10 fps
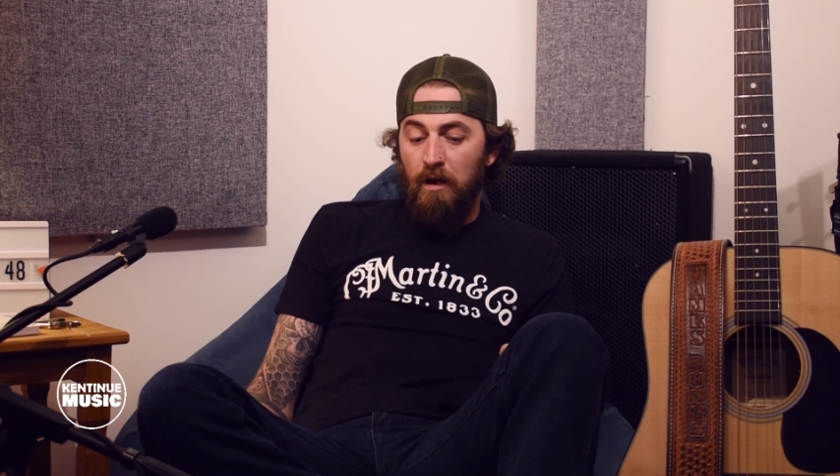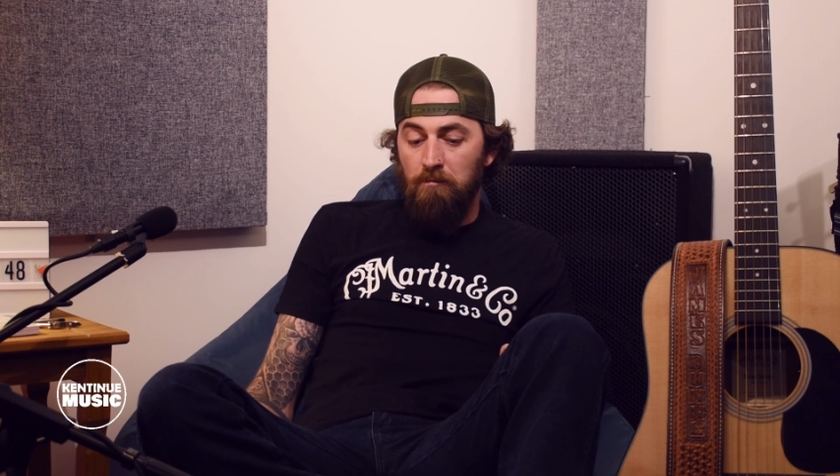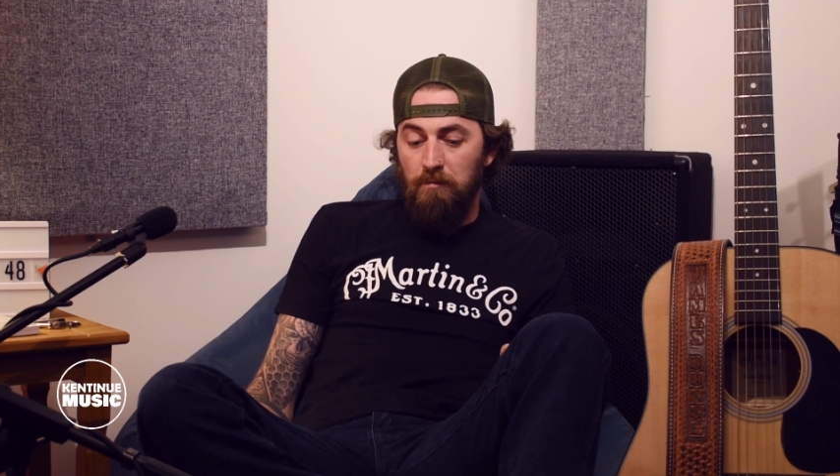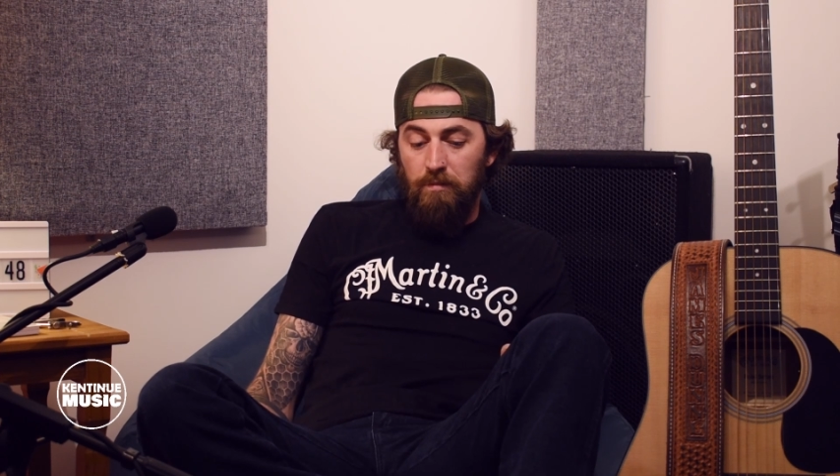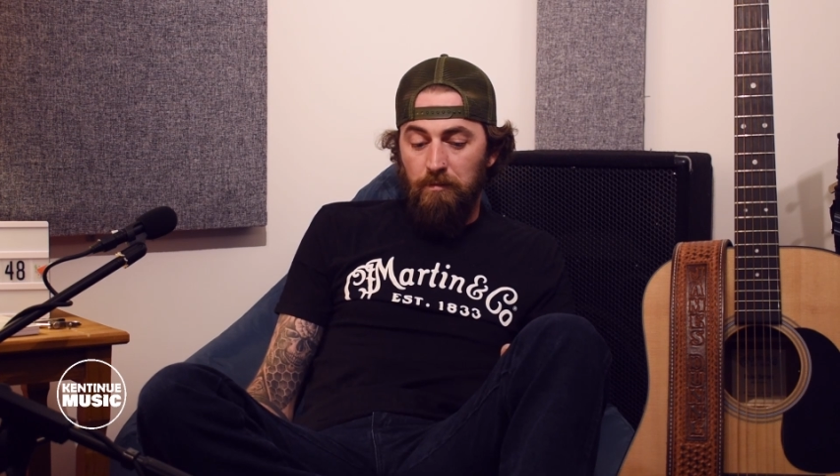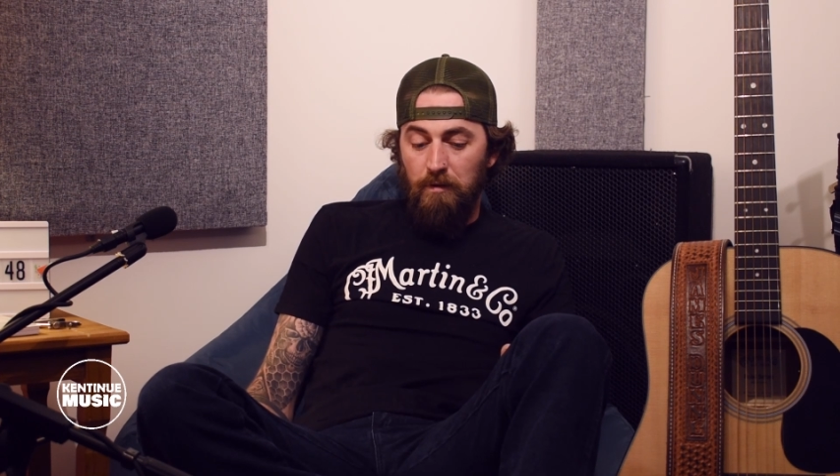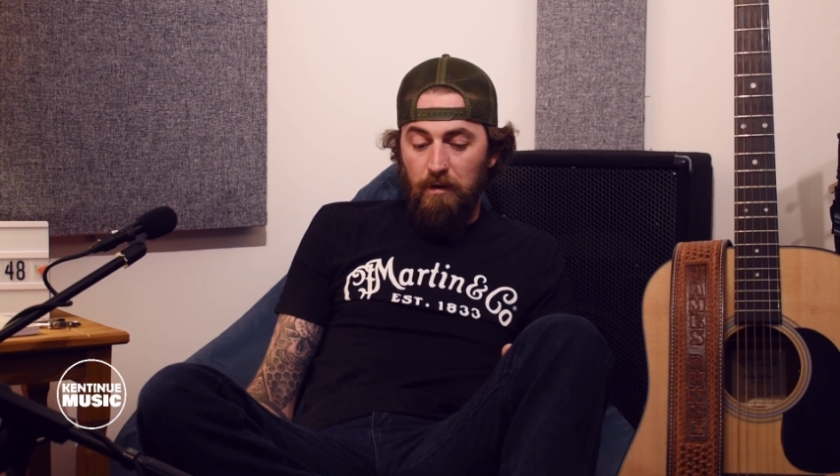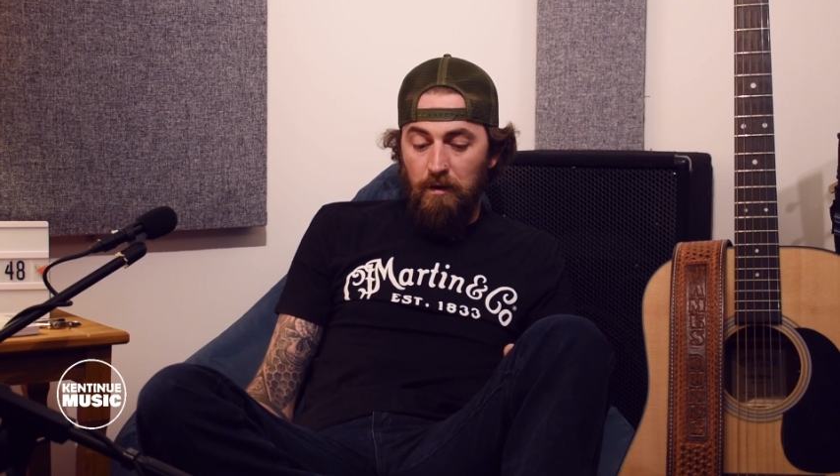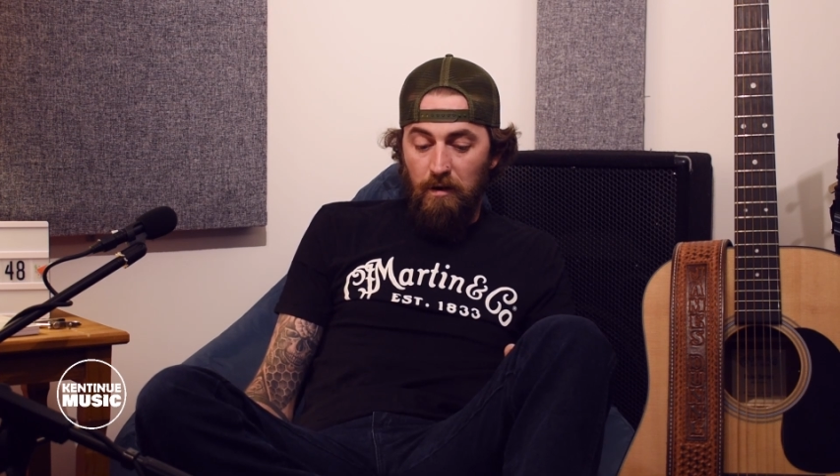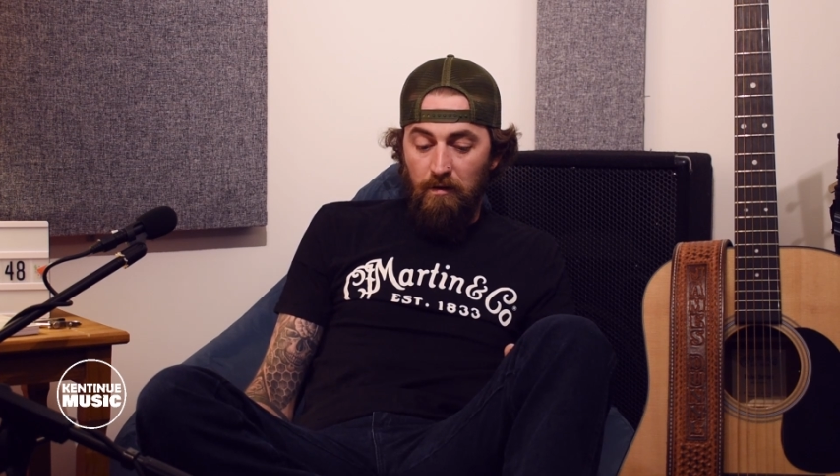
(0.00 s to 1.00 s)
and
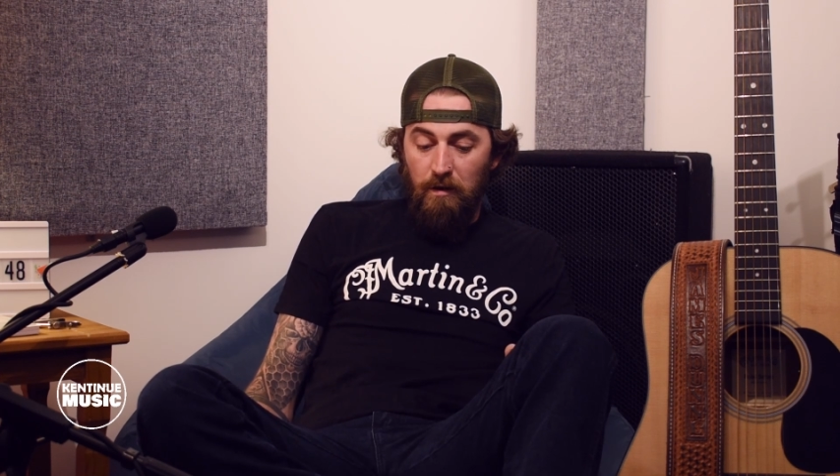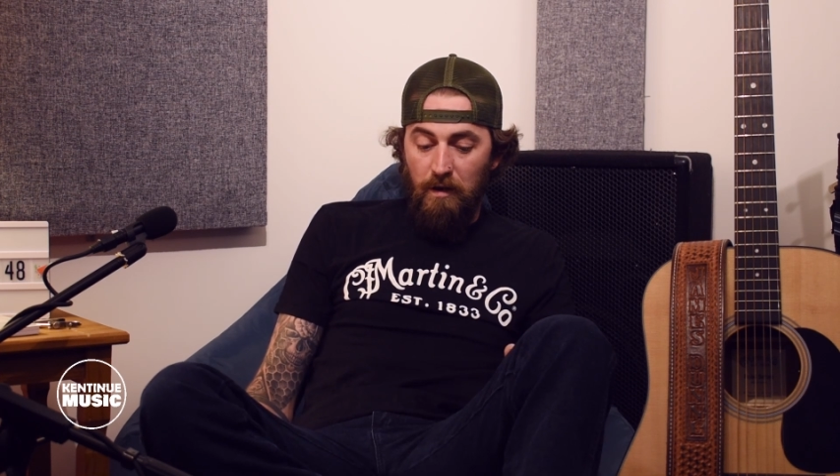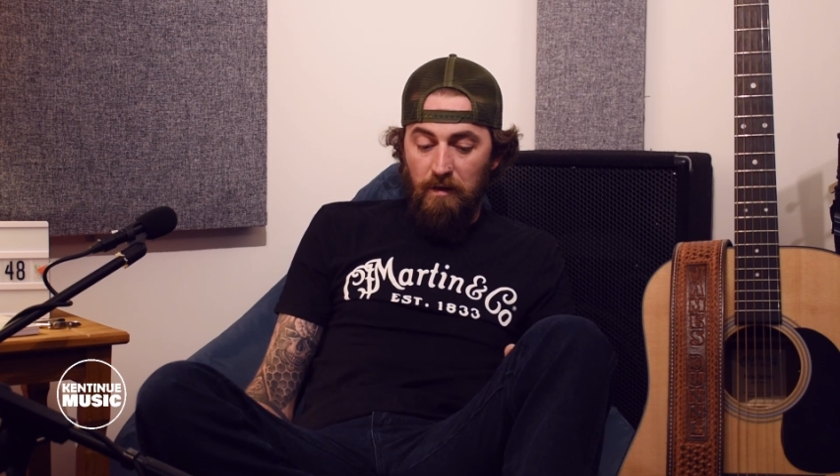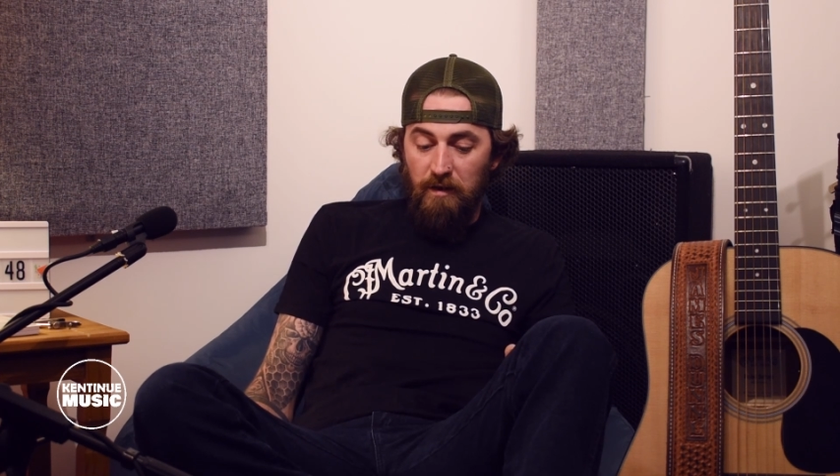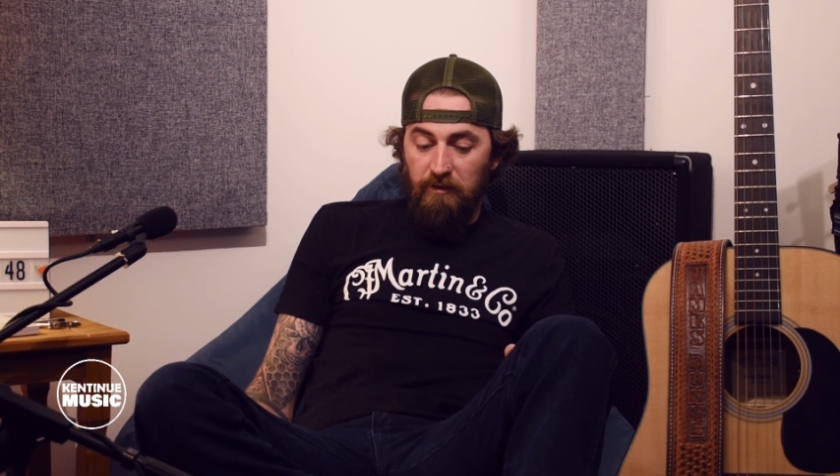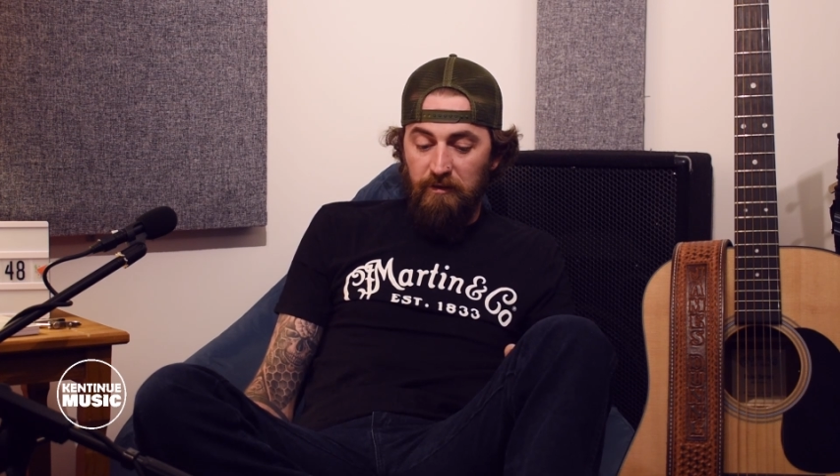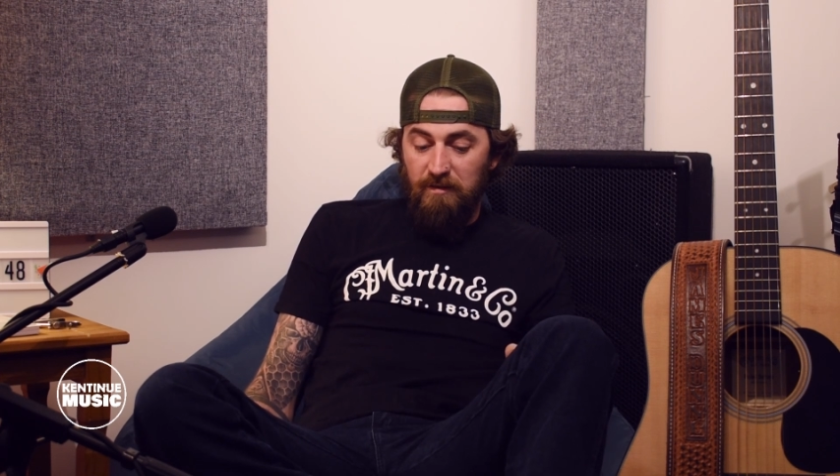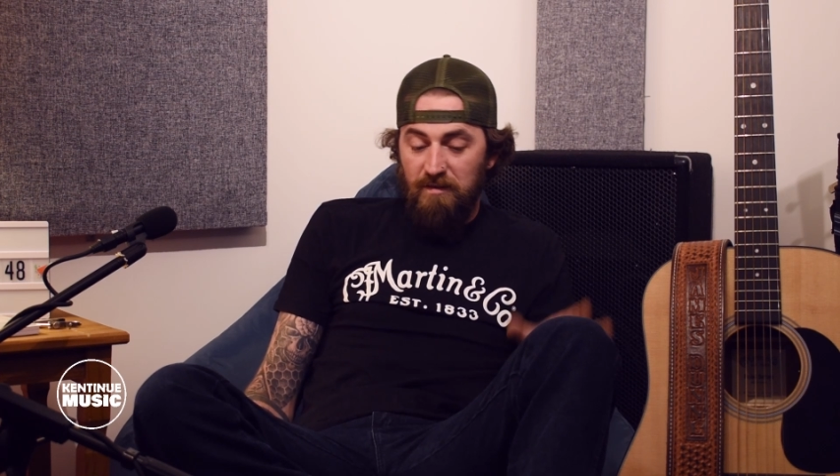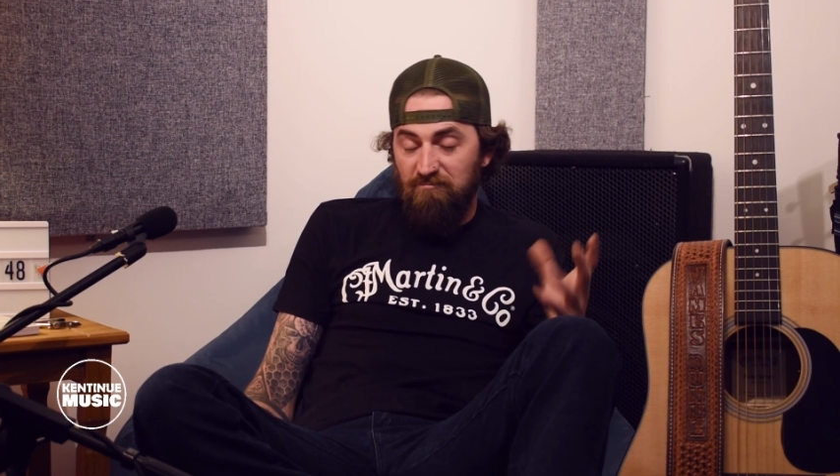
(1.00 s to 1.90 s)
there's